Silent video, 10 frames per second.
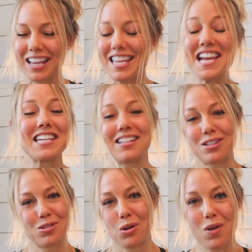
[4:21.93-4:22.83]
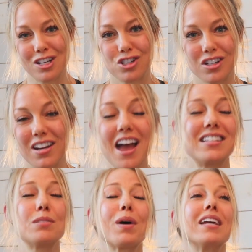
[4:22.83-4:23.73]
I can't answer the question. I
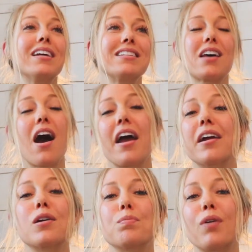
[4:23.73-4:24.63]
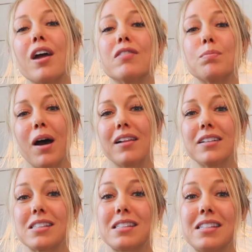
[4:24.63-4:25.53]
did my entire private
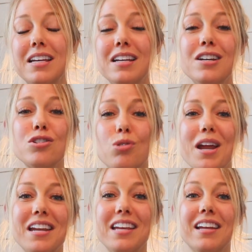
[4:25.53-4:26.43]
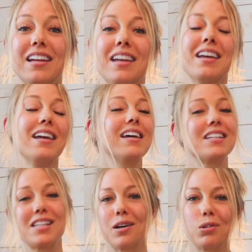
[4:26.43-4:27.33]
pilot's training in a
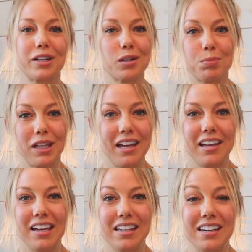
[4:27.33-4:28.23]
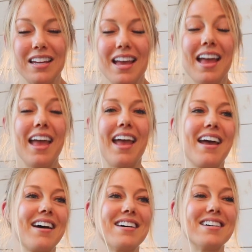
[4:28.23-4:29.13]
tailwheel airplane,
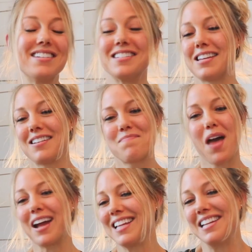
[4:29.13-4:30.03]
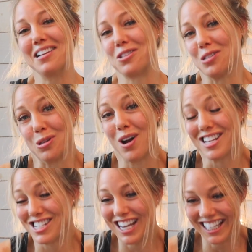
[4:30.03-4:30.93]
and I can't answer this
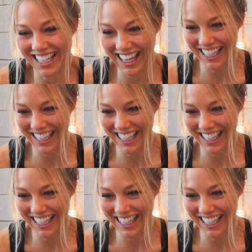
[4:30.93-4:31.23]
question.